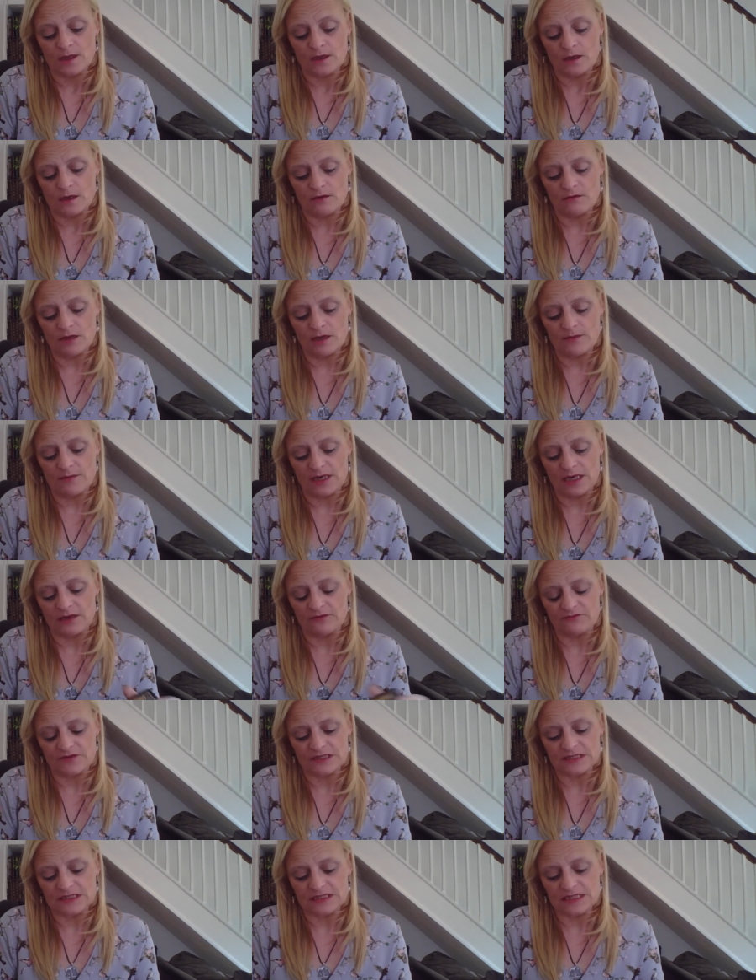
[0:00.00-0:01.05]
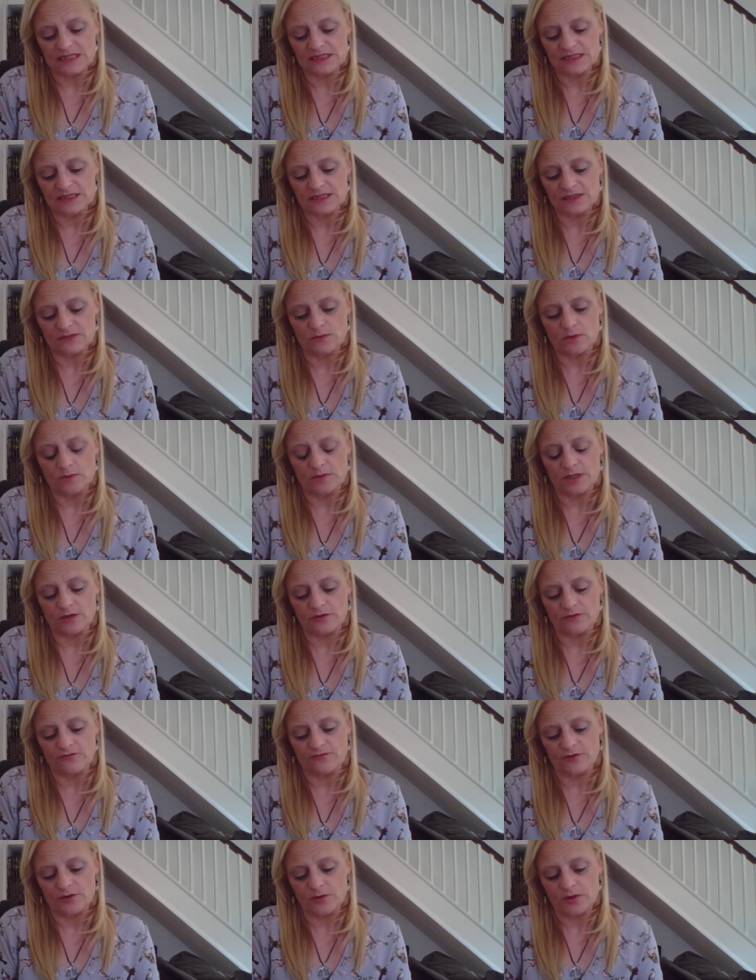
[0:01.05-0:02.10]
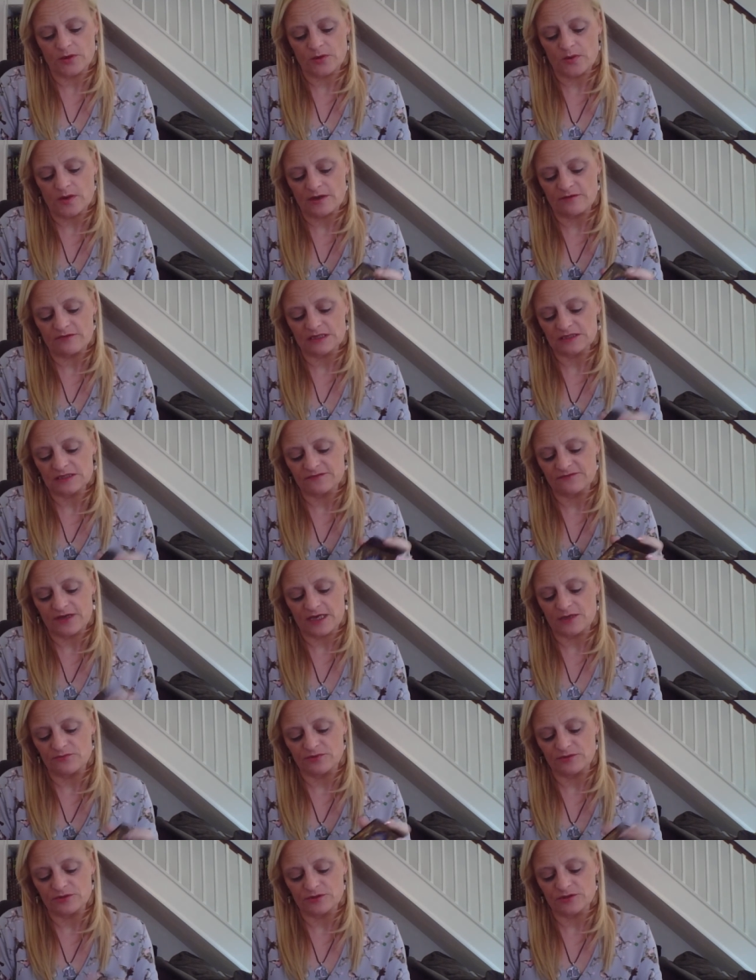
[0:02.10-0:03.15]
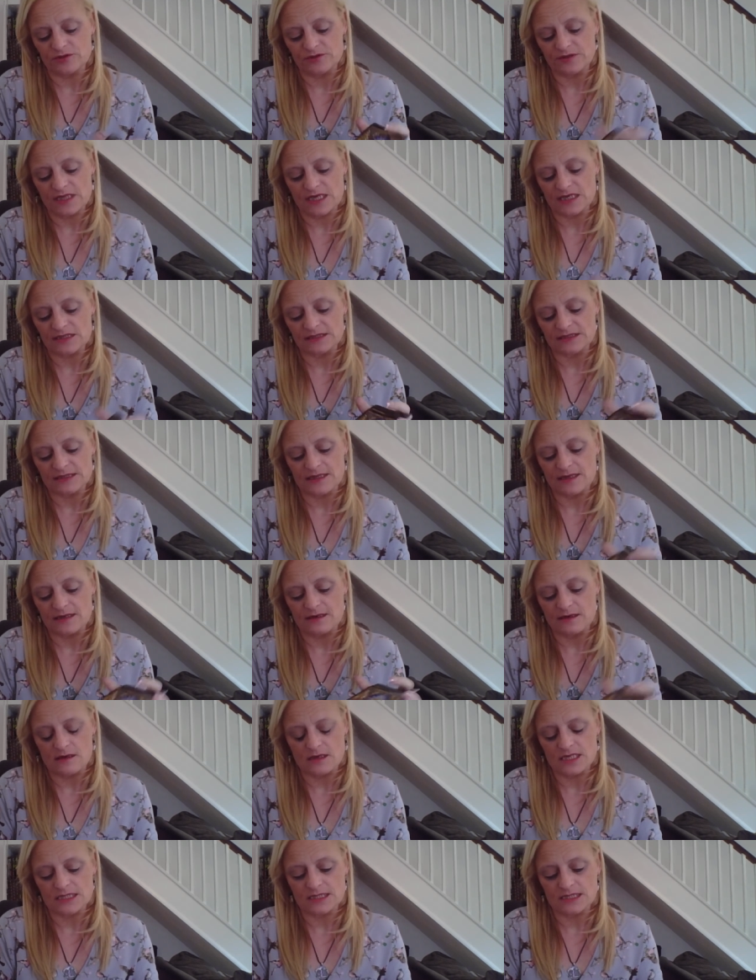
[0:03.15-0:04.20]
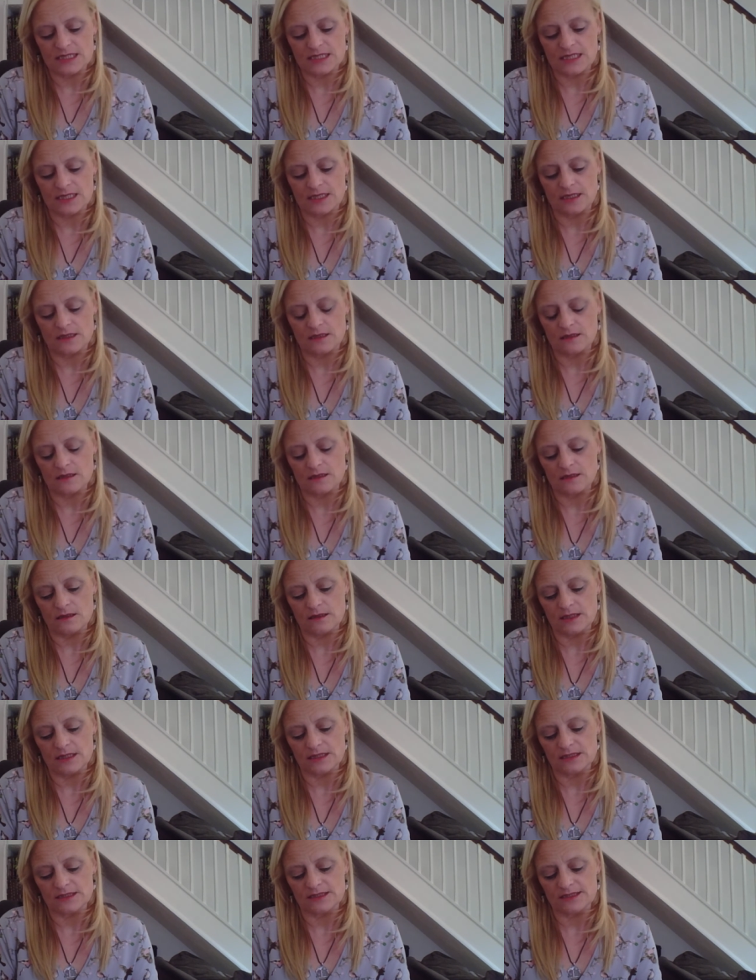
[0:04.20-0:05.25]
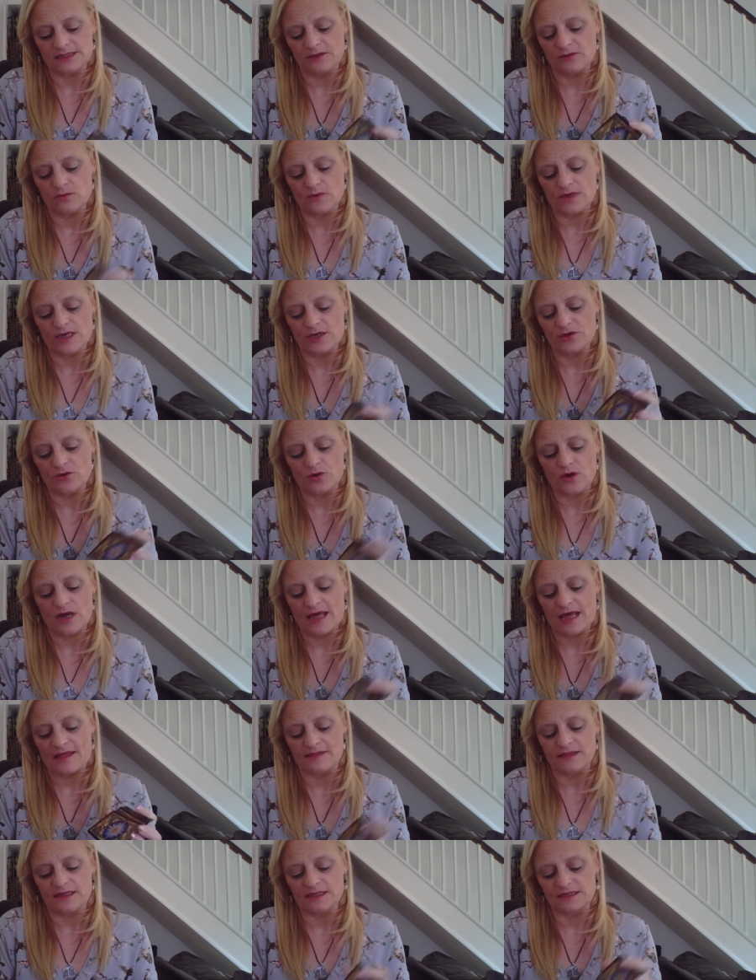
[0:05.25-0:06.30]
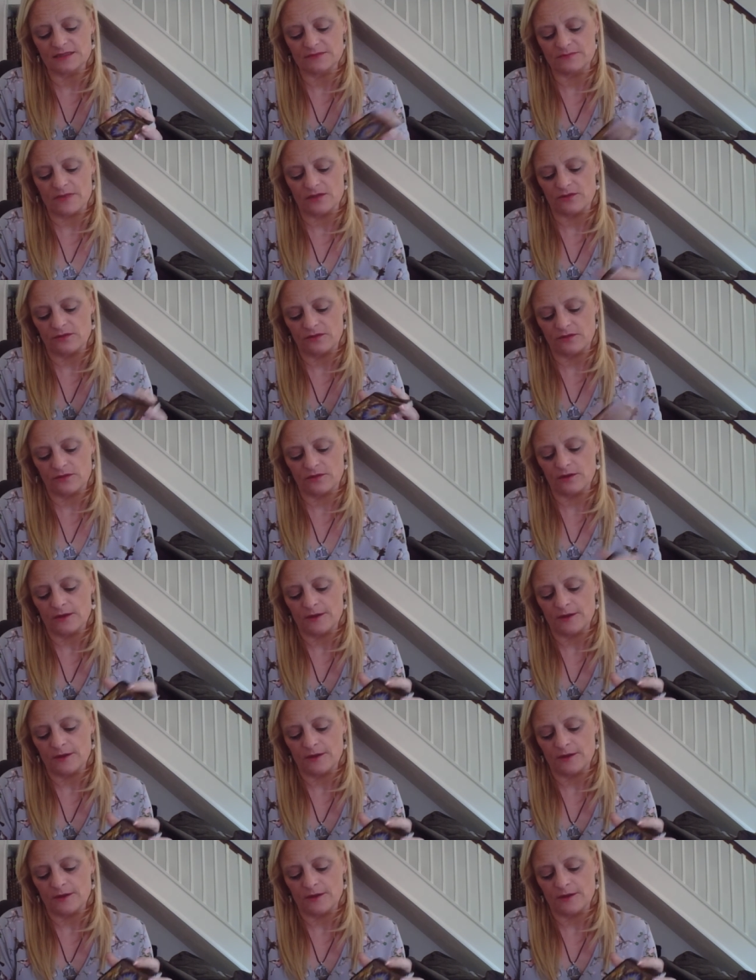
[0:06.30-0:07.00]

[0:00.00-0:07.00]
All right, my lovelies, let's see what we got for you, Aquarius, for April two thousand nineteen. Let's see where you're at this month.